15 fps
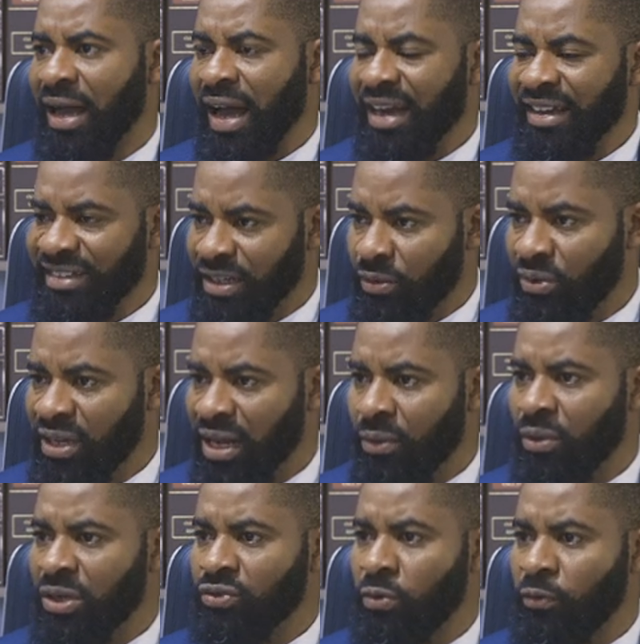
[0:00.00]
and deal with them.
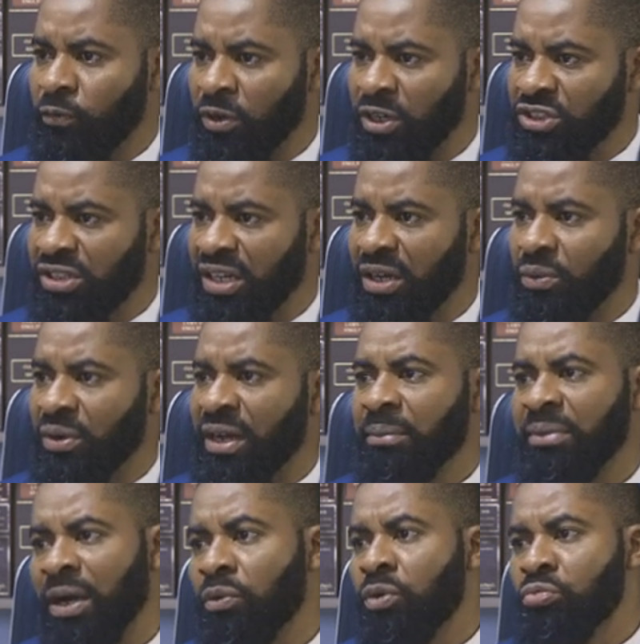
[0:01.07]
Once we finish dealing with them,
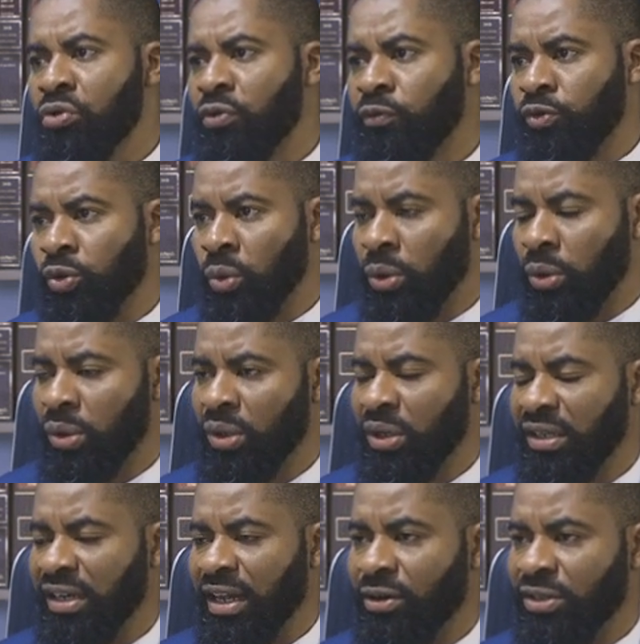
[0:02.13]
then we move to
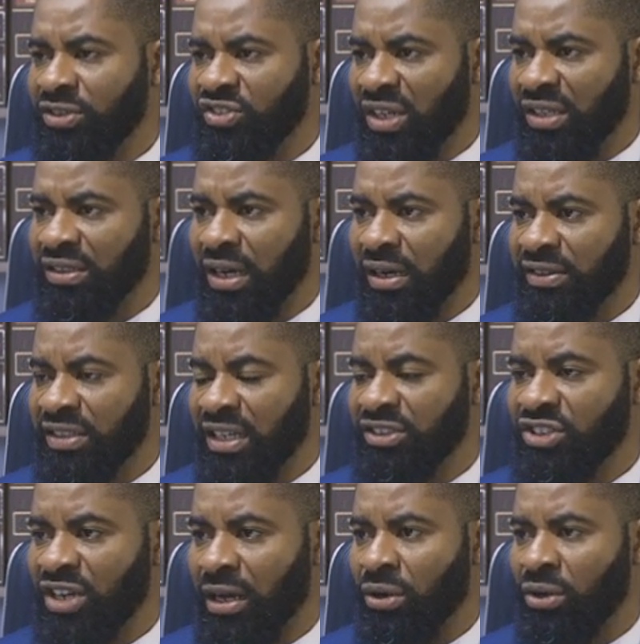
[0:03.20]
the North
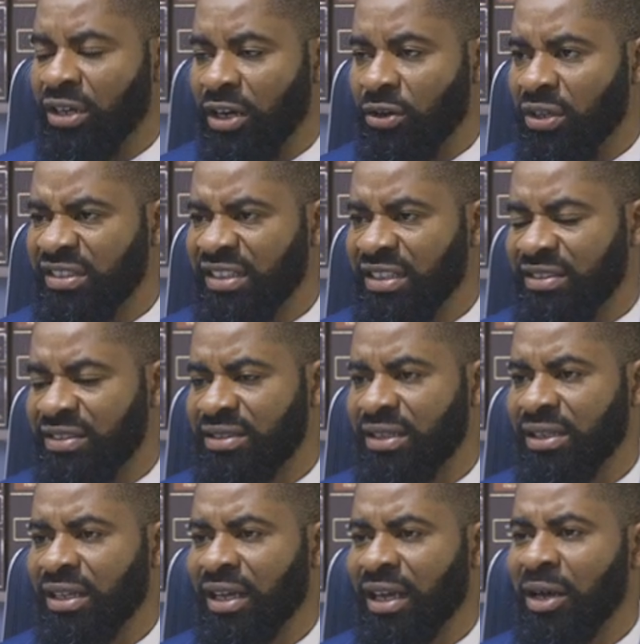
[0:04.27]
Central or the Northeast.
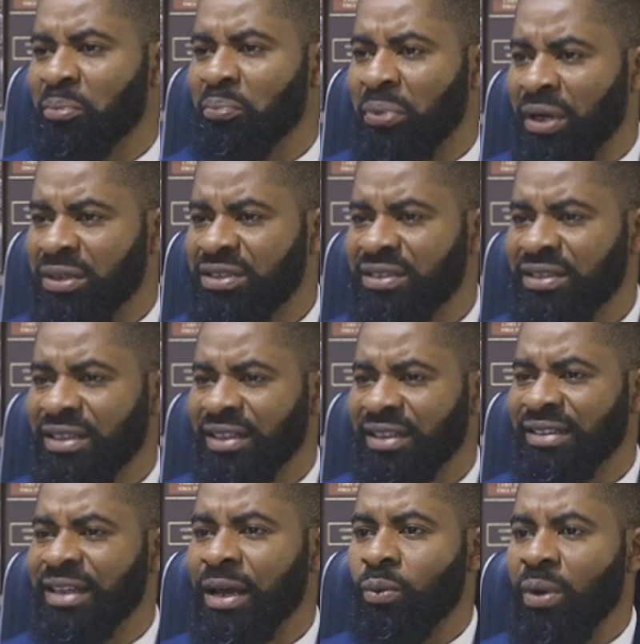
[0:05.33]
But
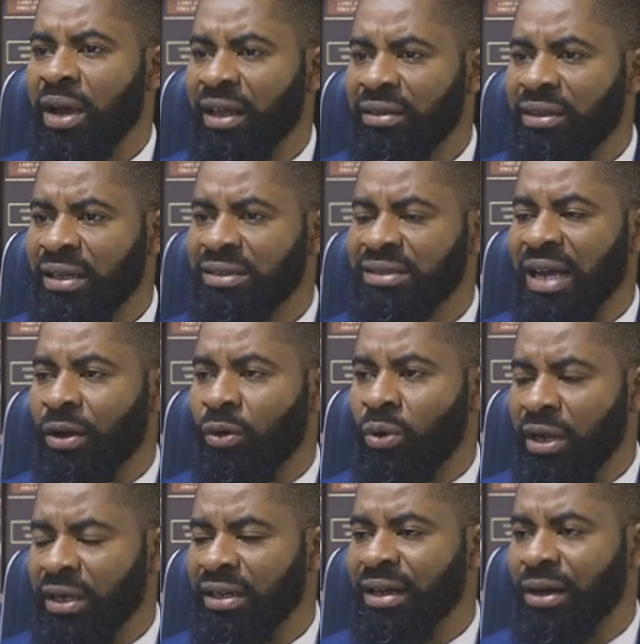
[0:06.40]
the way things are
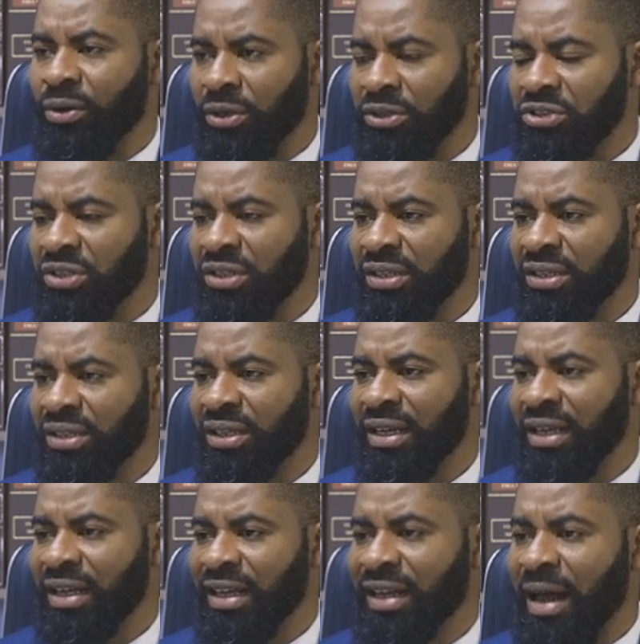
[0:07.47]
going in the country,
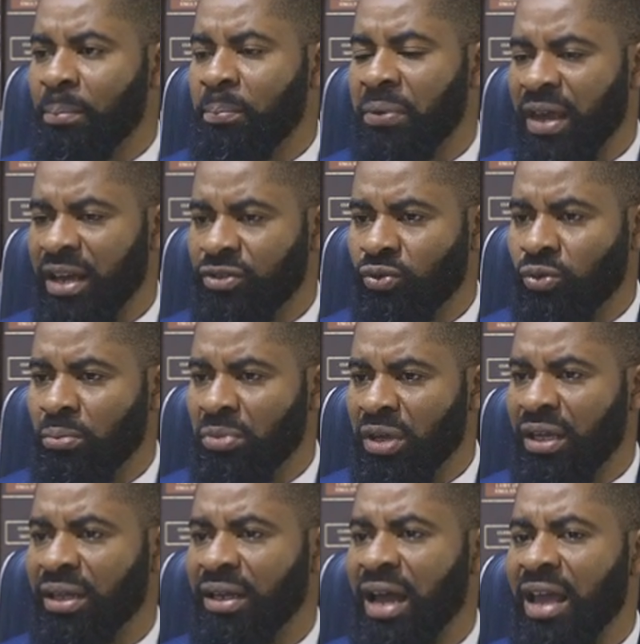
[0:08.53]
it appears to
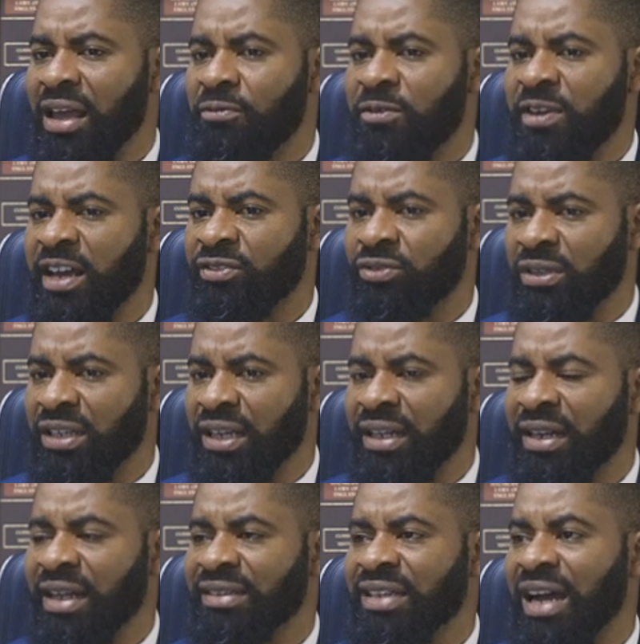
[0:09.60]
me that if care is not taken,
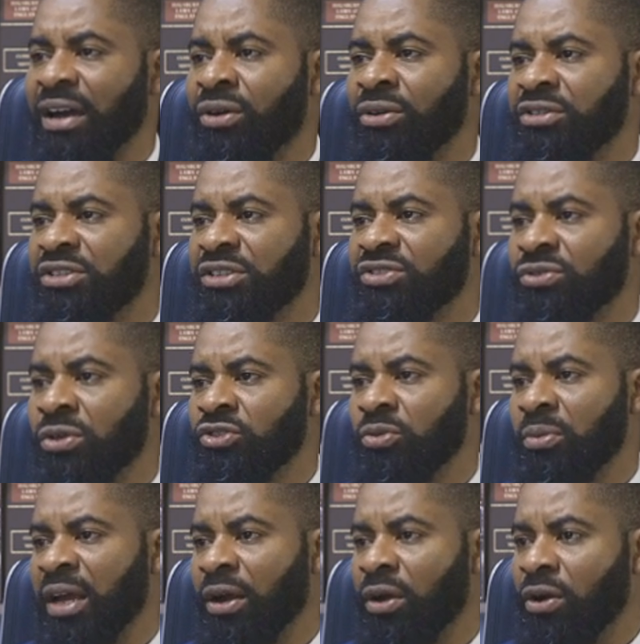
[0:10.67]
the entire country is going to
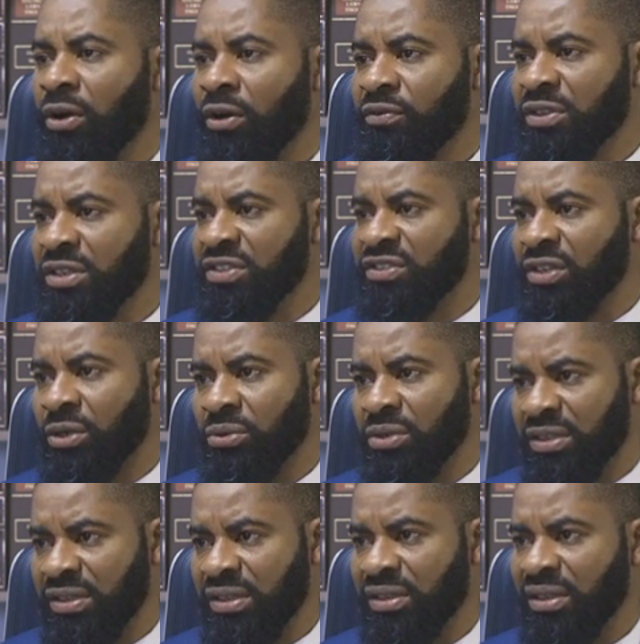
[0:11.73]
be engulfed in
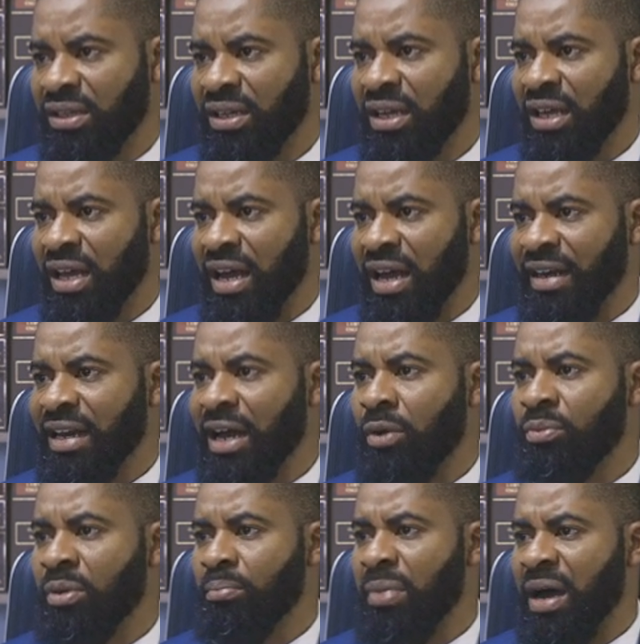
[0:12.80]
insecurity. And that
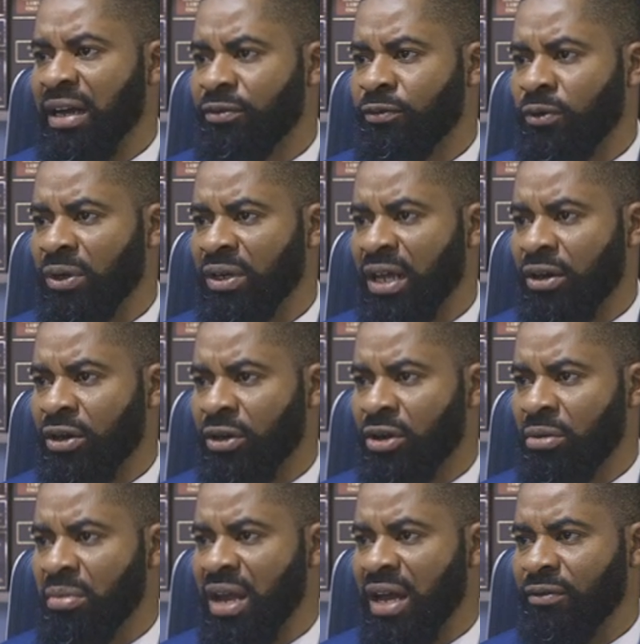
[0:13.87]
would be bad for the
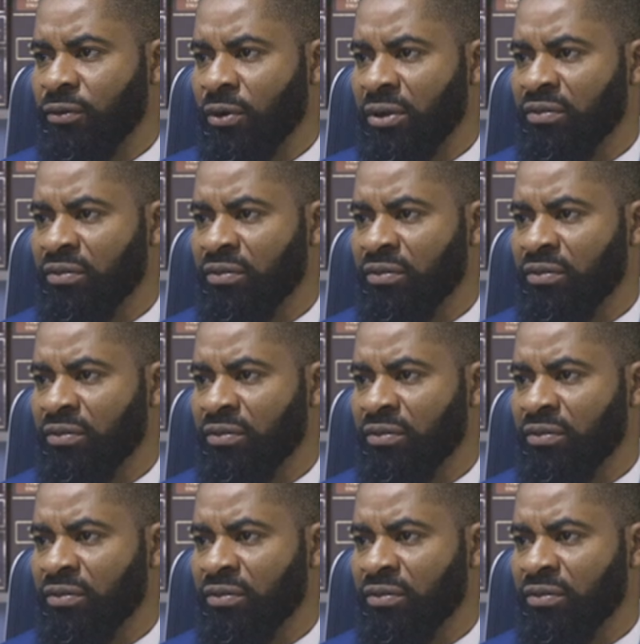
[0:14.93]
economy and for